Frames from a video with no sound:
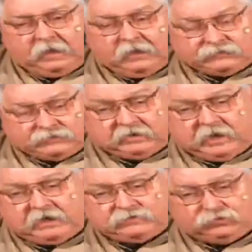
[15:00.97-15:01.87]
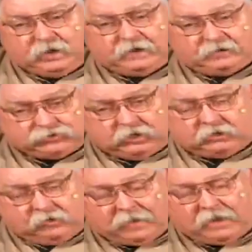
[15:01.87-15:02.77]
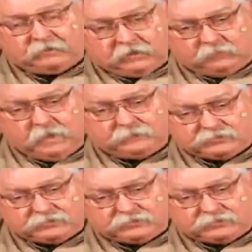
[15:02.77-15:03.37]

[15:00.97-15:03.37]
I've guys who got a chuck come out and come up